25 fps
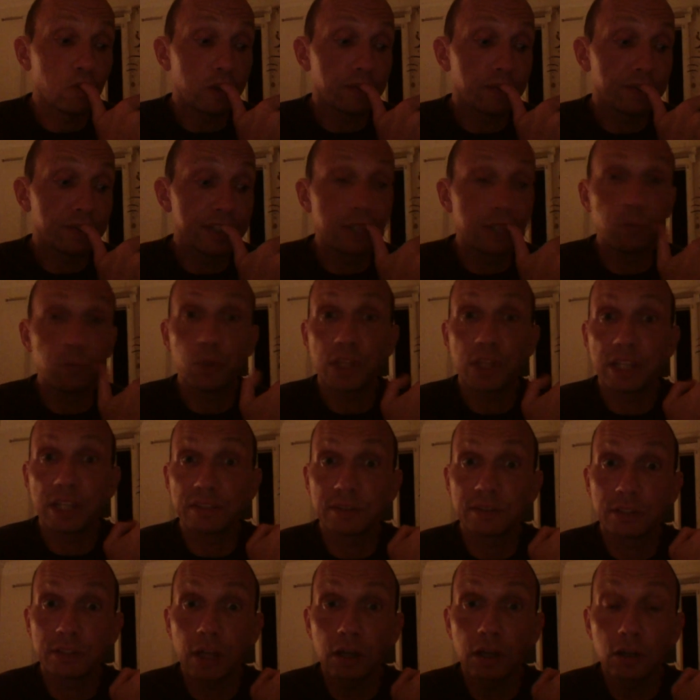seen what that's
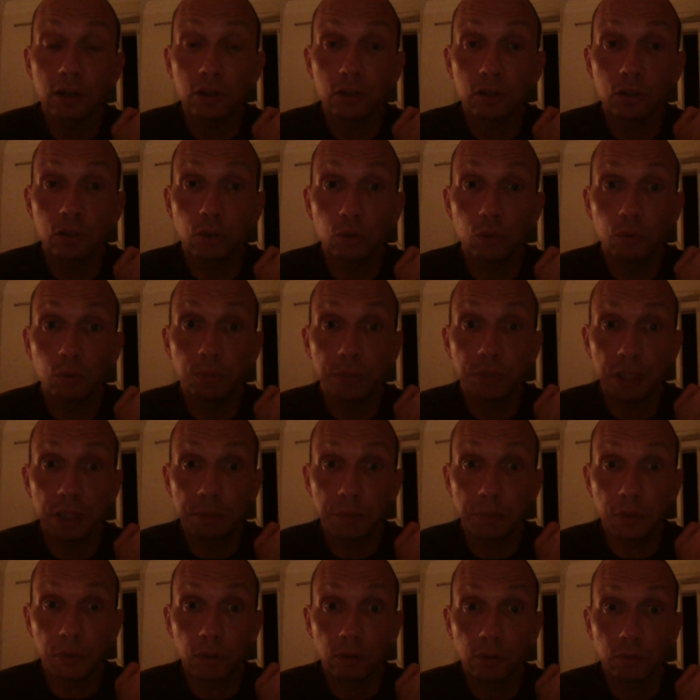done to
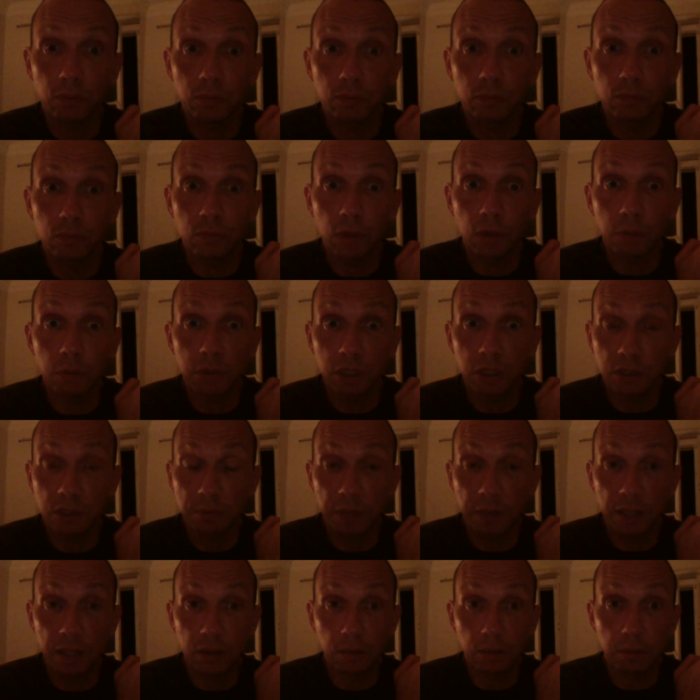people. I mean, it's
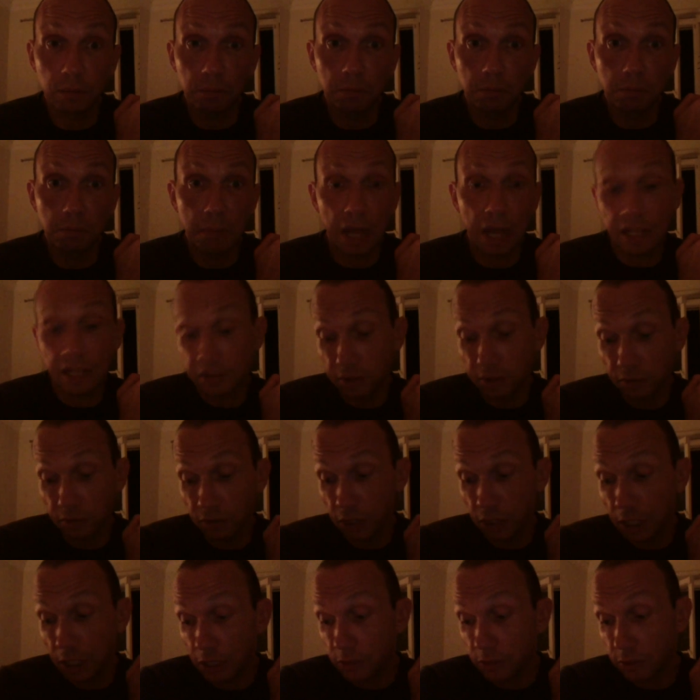made them
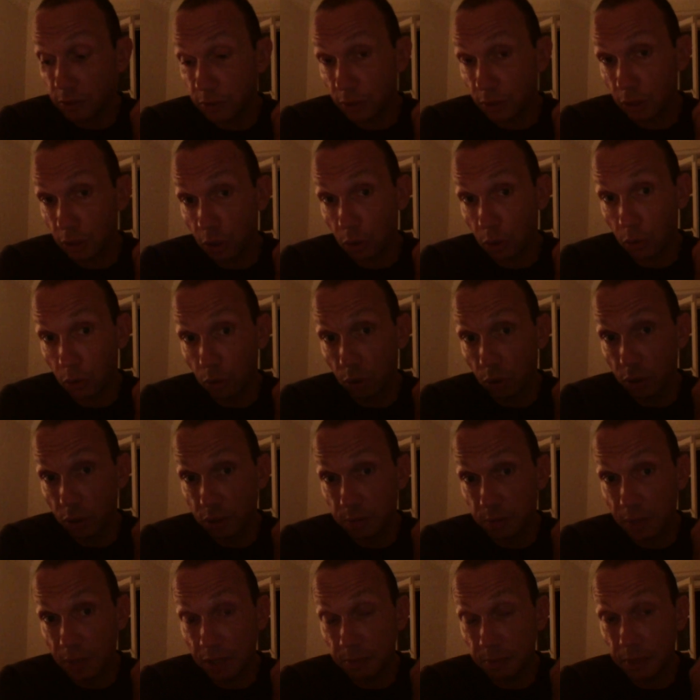massively insecure.
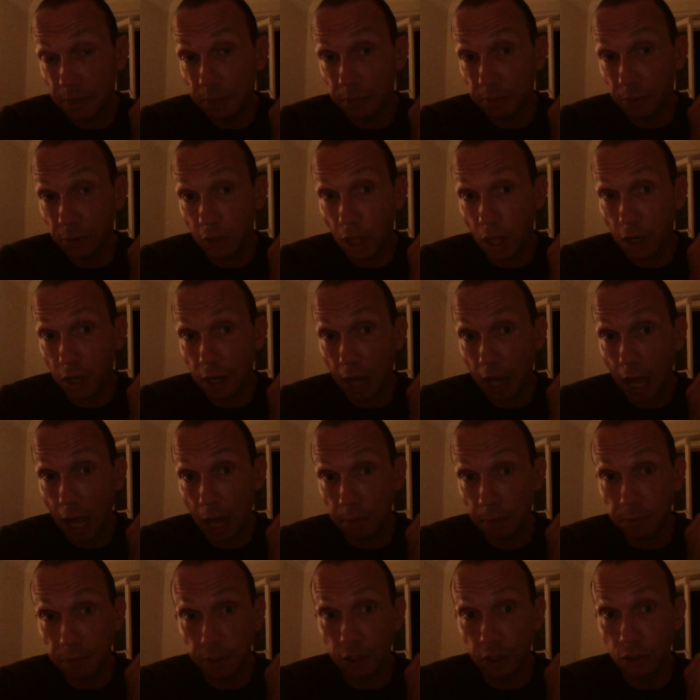It's made people
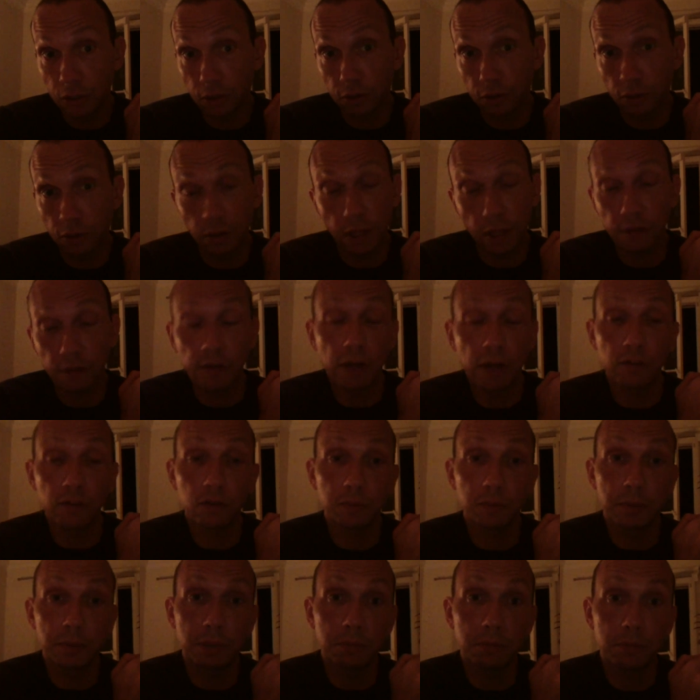unhappier than they've ever
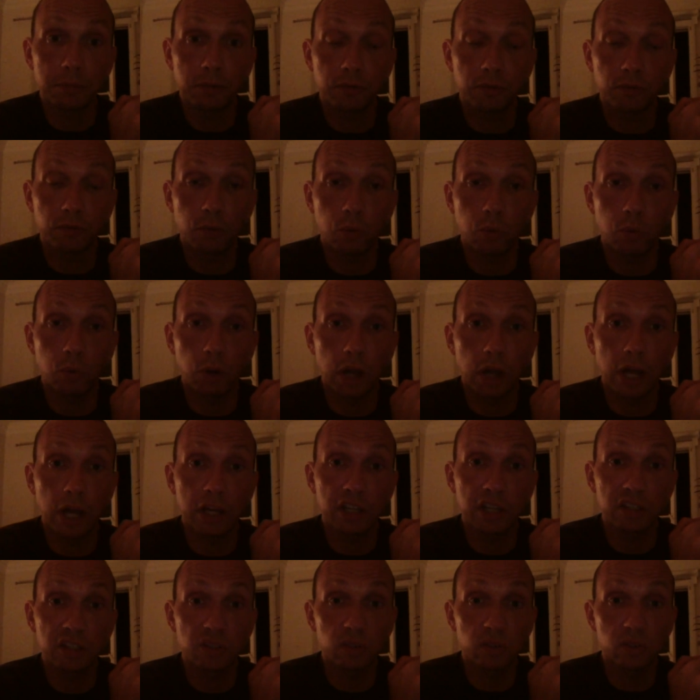been before. And
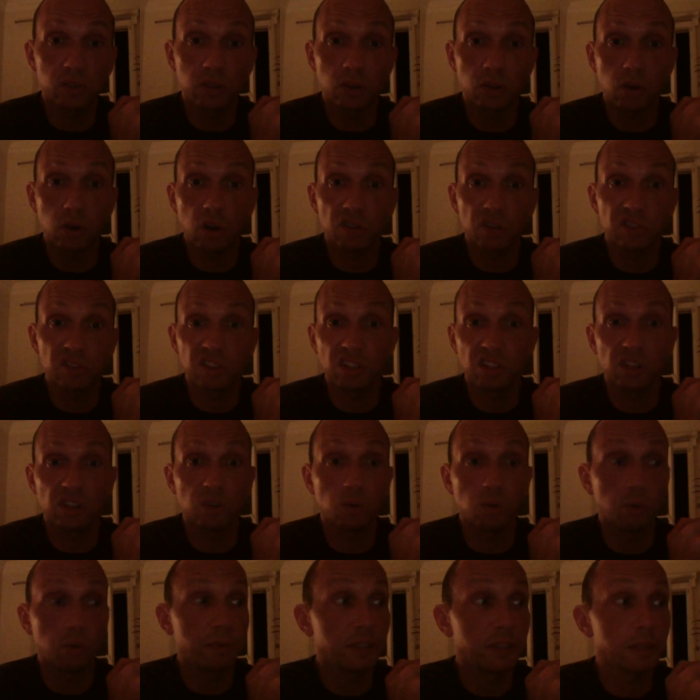it's also caused an
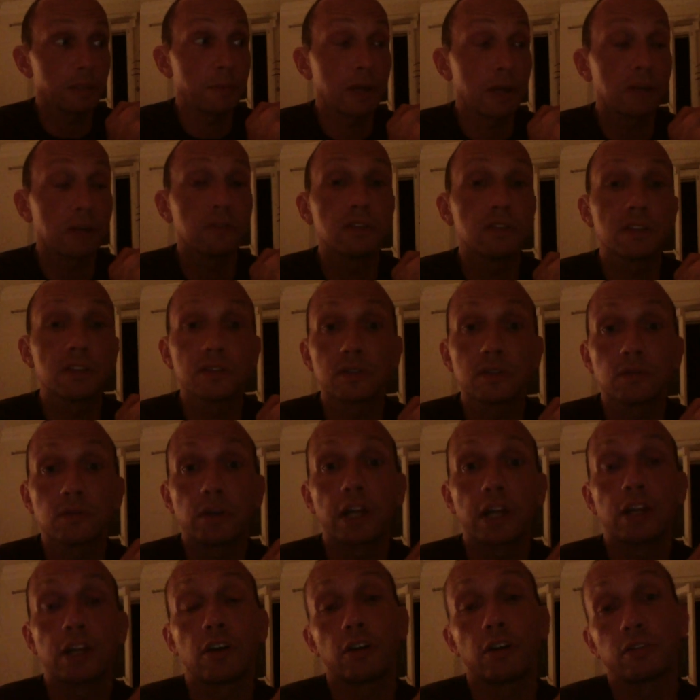enormous amount of
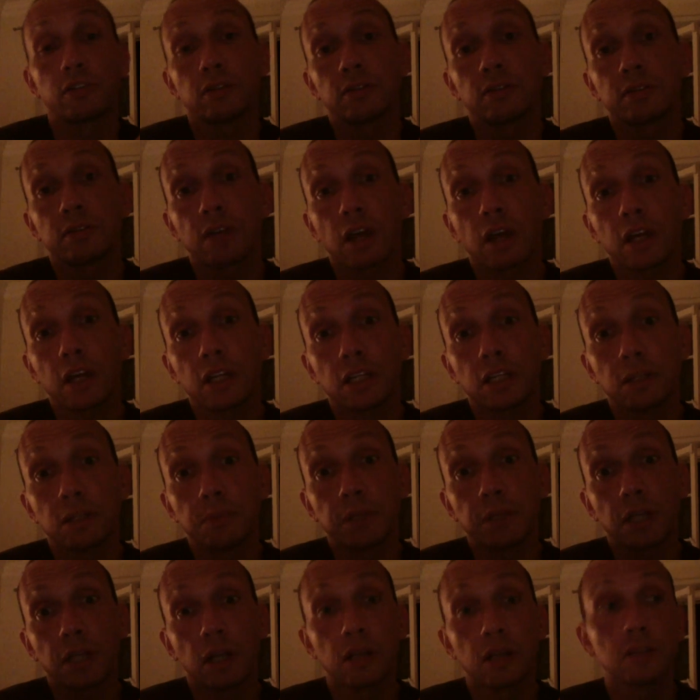disarray in our society
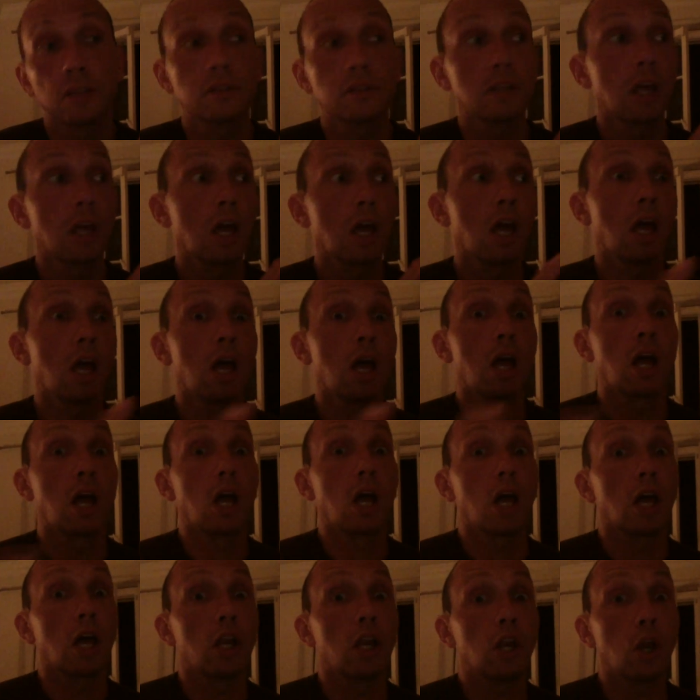because
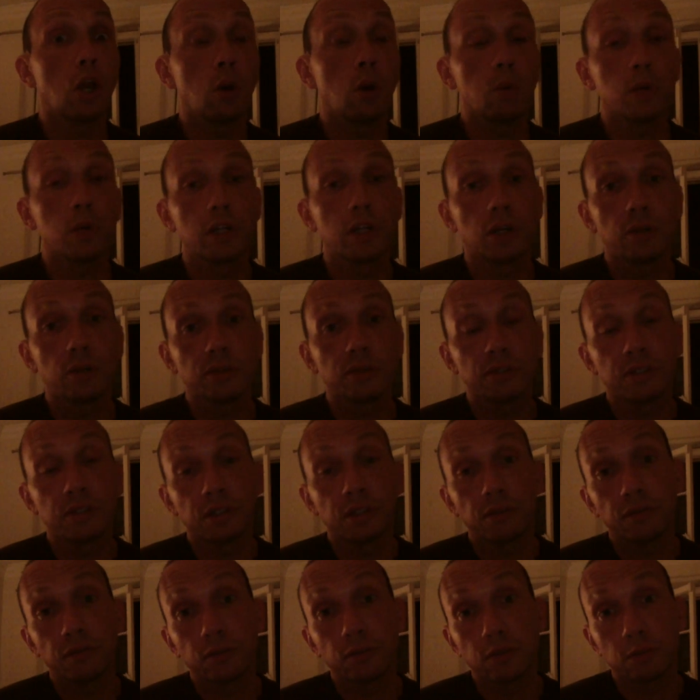no one knows the
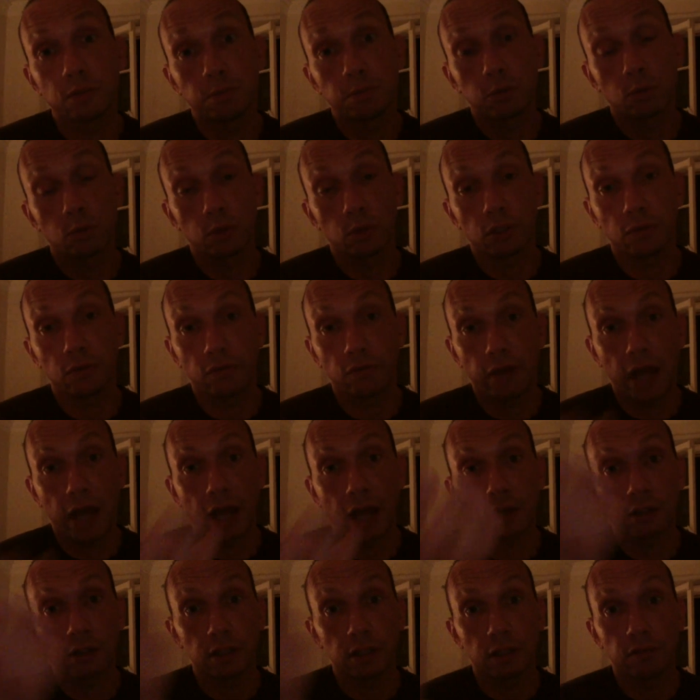difference between
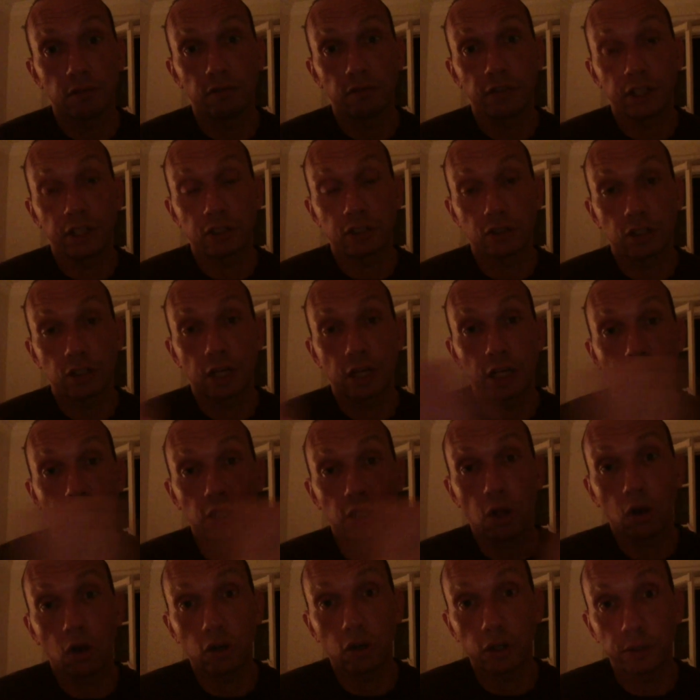fact and fiction any
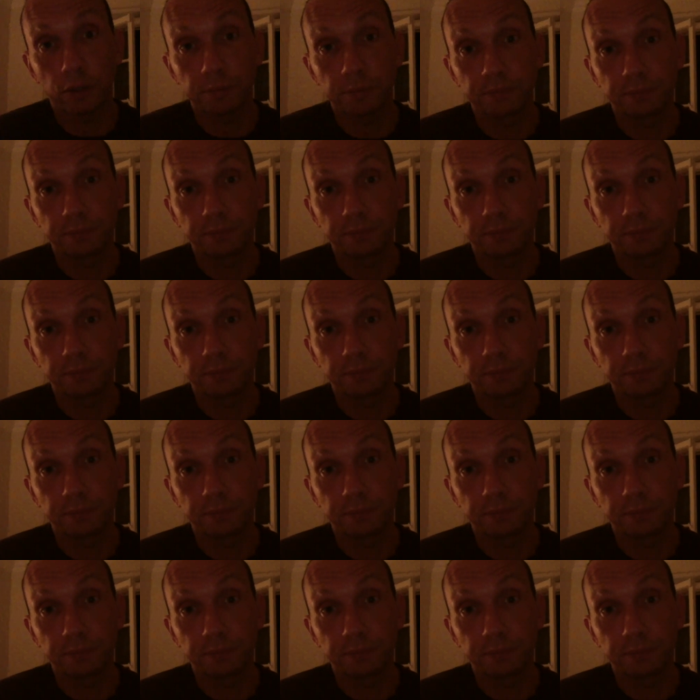longer.